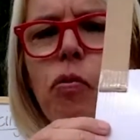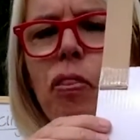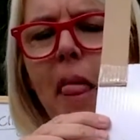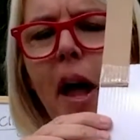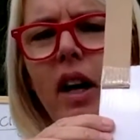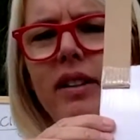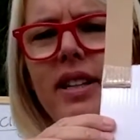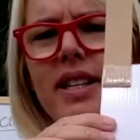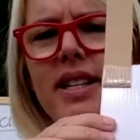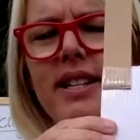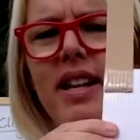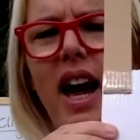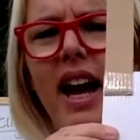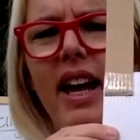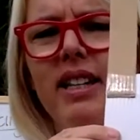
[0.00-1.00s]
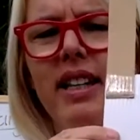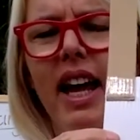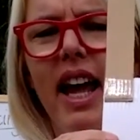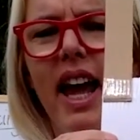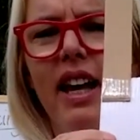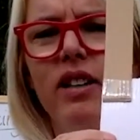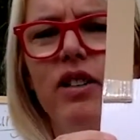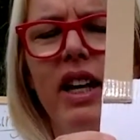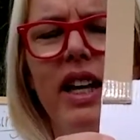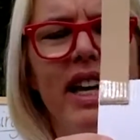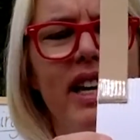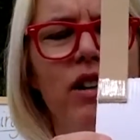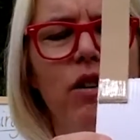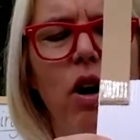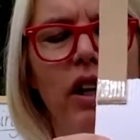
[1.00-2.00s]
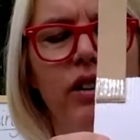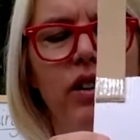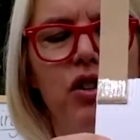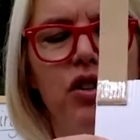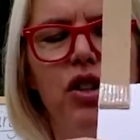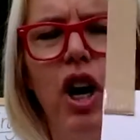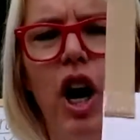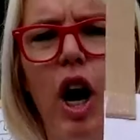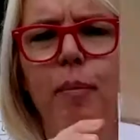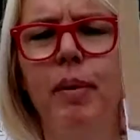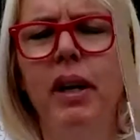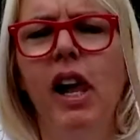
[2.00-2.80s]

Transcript: on the side and here on the top.